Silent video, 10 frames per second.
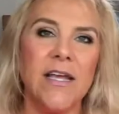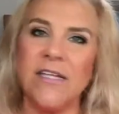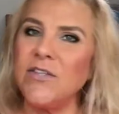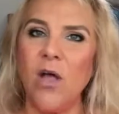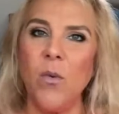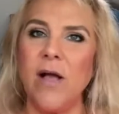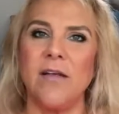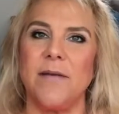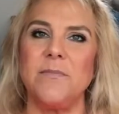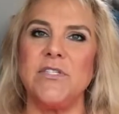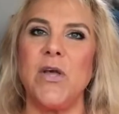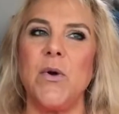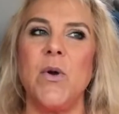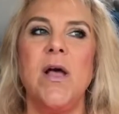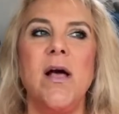It's all welcome.
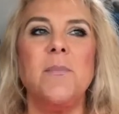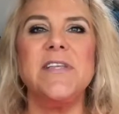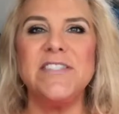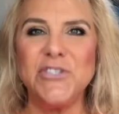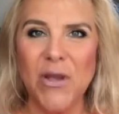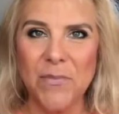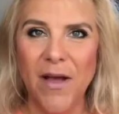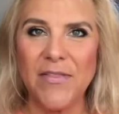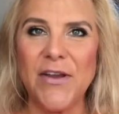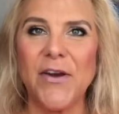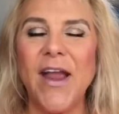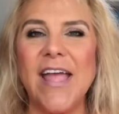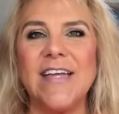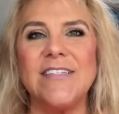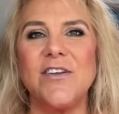So please jump on there
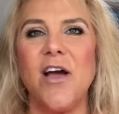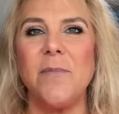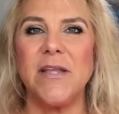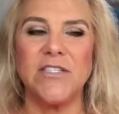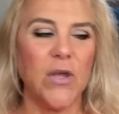and comment.